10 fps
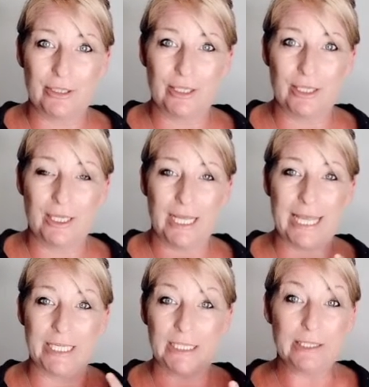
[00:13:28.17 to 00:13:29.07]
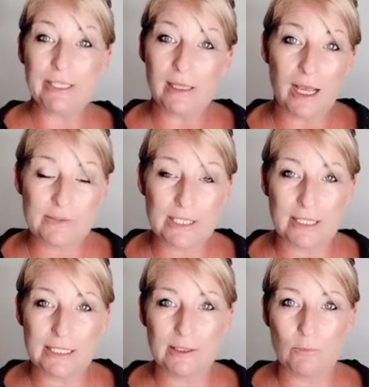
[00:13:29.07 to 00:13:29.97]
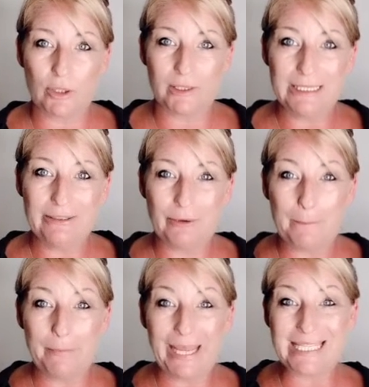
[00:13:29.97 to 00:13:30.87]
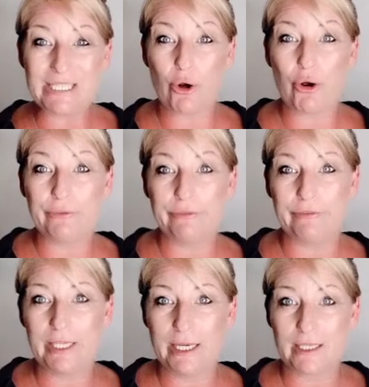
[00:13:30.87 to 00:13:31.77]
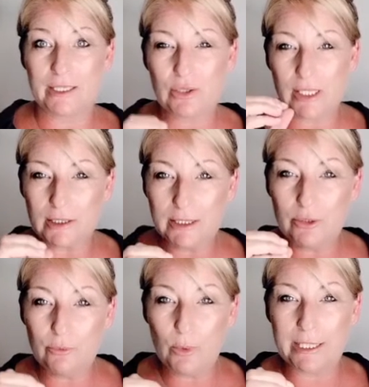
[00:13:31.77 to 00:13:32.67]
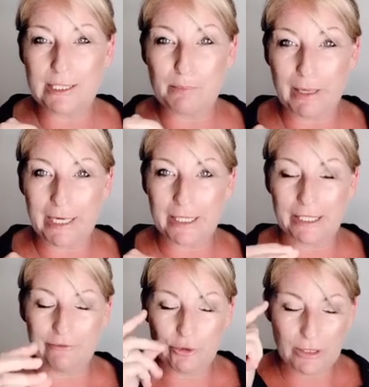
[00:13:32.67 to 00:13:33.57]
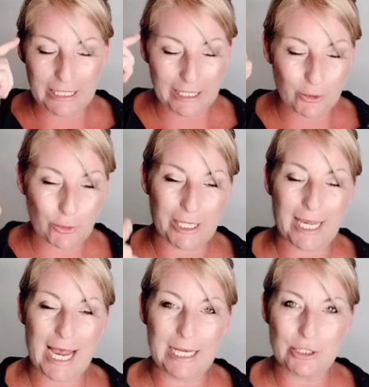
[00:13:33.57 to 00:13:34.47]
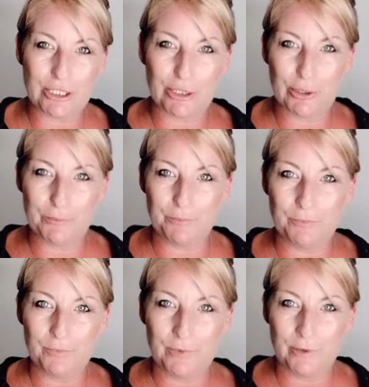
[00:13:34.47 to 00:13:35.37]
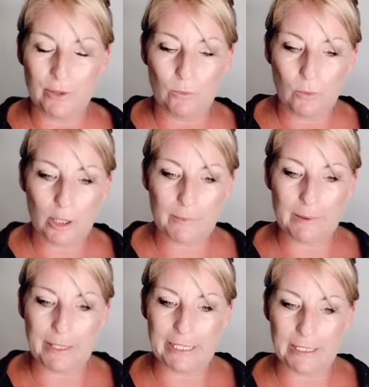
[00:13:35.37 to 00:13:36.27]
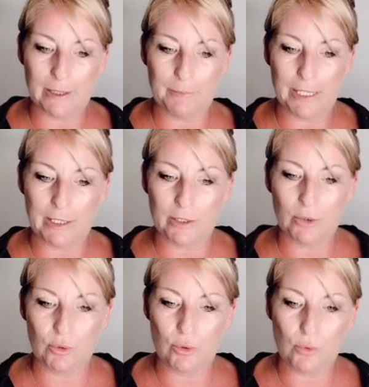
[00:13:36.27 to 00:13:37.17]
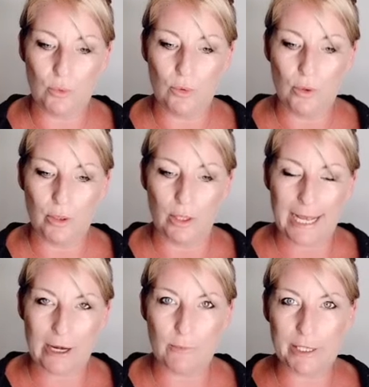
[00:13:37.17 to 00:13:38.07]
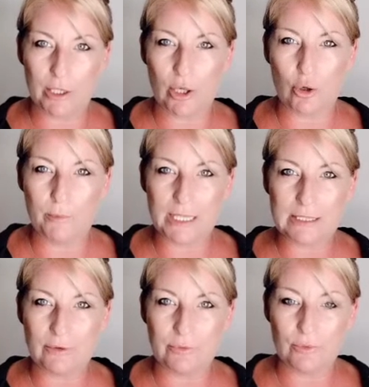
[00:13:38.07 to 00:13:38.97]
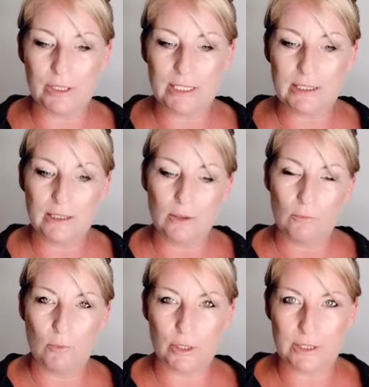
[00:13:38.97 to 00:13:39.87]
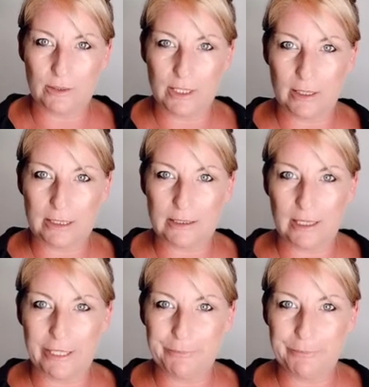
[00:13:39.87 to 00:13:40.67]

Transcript: and living lives that they didn't want to live based on fear. So the little ones matter if you get good at catching them. What am I making it mean? Cool. How am I going to hold myself through this? What's on the other side?